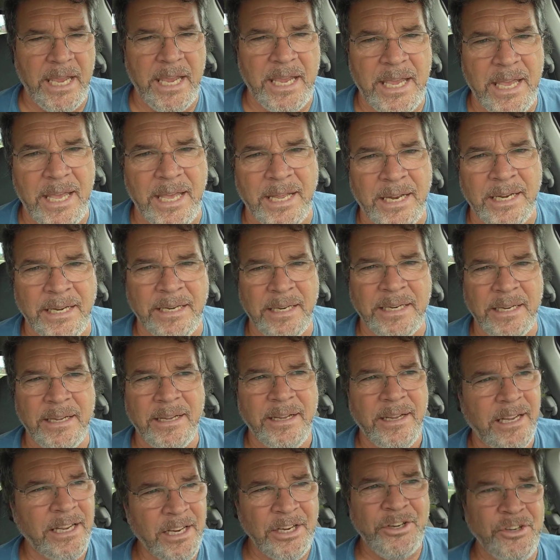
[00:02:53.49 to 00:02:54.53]

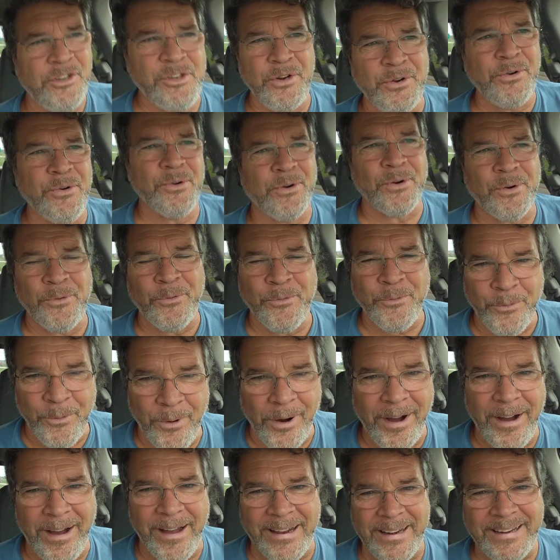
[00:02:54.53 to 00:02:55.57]
end. Endure
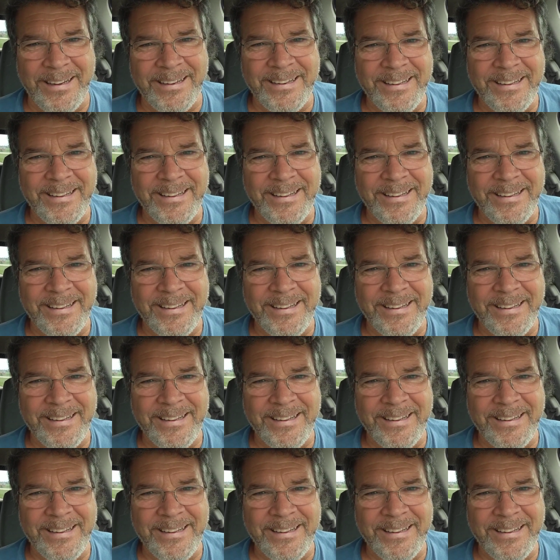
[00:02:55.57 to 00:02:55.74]
what?